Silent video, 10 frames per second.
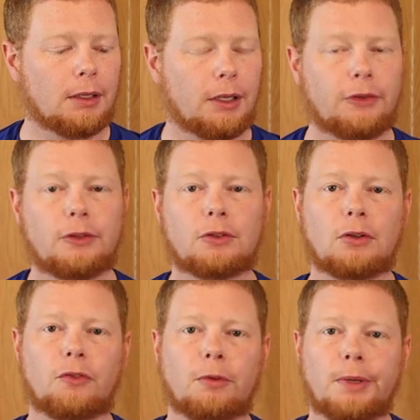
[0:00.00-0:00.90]
is this
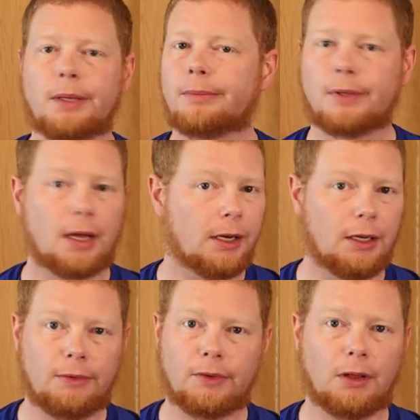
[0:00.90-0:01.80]
good for me? Not
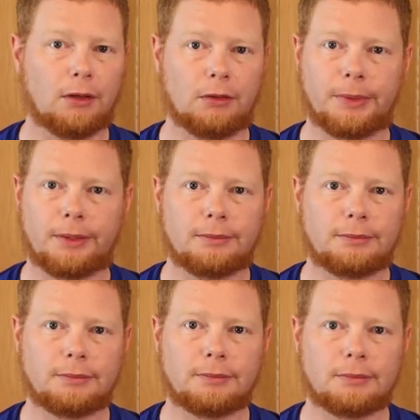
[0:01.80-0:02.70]
even a little bit.
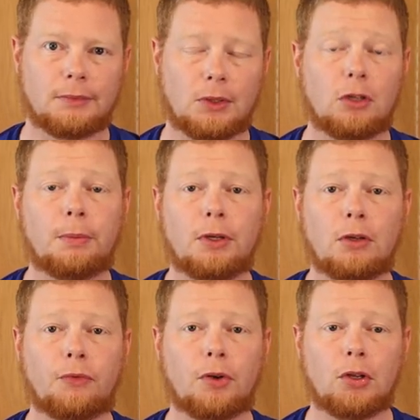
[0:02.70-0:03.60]
Could it be
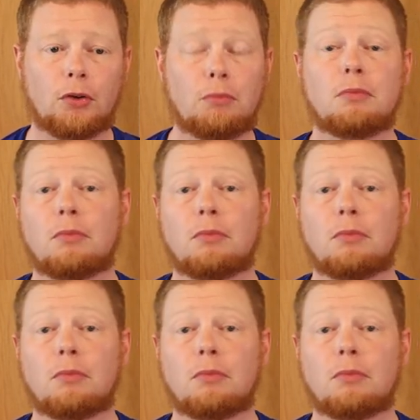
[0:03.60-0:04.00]
good for you?